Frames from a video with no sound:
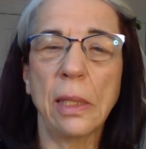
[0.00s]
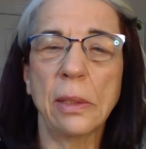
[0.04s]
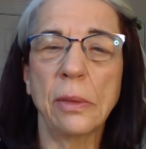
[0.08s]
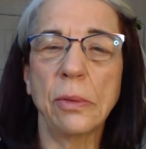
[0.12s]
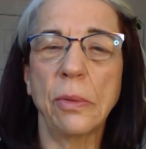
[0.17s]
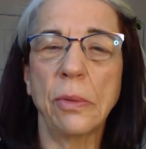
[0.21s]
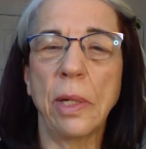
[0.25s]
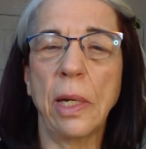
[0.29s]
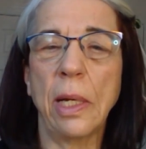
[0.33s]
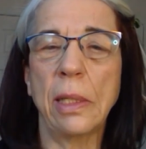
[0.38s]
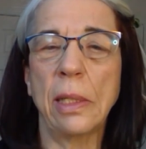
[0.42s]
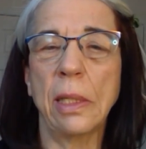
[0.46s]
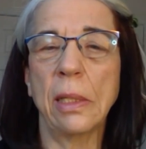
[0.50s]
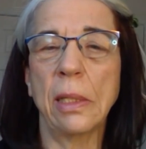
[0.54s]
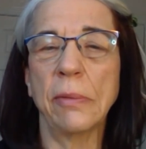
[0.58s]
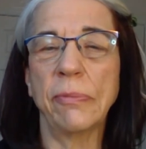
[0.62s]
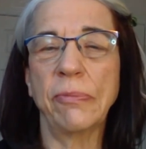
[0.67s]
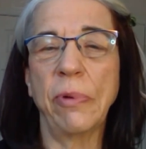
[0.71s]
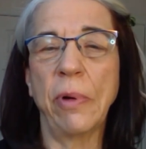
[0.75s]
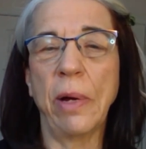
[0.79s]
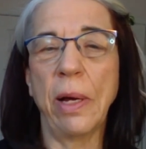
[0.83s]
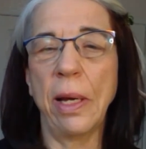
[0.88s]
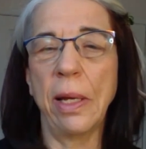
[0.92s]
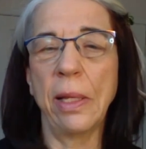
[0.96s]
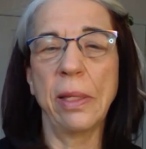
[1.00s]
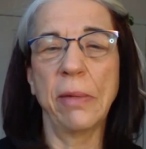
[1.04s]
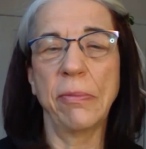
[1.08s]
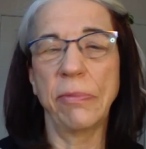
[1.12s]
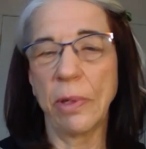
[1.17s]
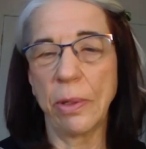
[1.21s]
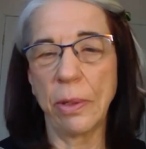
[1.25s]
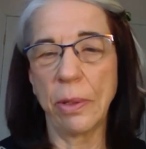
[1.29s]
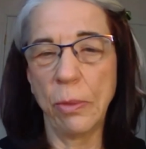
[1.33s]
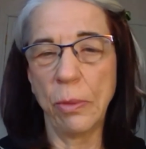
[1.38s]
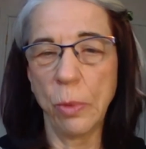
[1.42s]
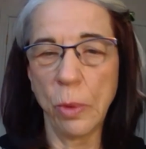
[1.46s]
to identify the
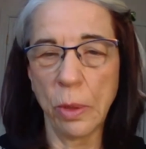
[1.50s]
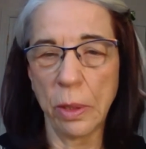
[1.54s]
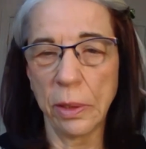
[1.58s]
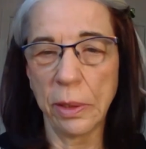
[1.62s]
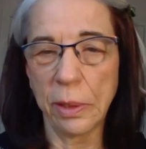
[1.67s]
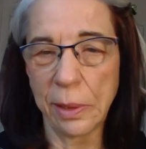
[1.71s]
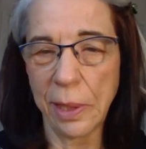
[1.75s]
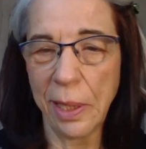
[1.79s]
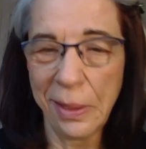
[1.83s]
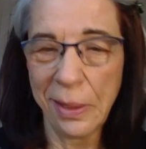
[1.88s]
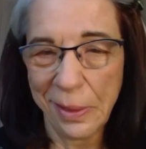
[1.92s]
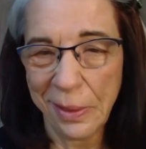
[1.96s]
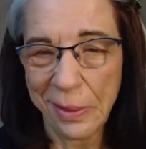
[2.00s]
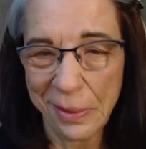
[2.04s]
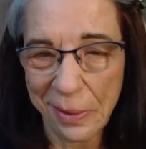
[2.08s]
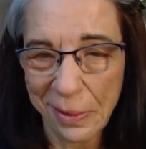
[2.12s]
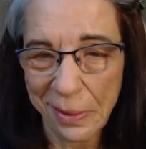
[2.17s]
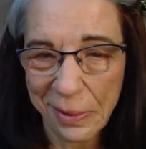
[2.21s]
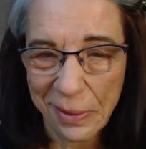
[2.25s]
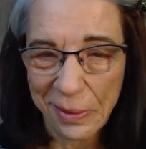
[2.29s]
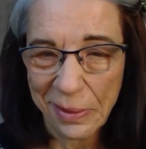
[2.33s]
very worst. And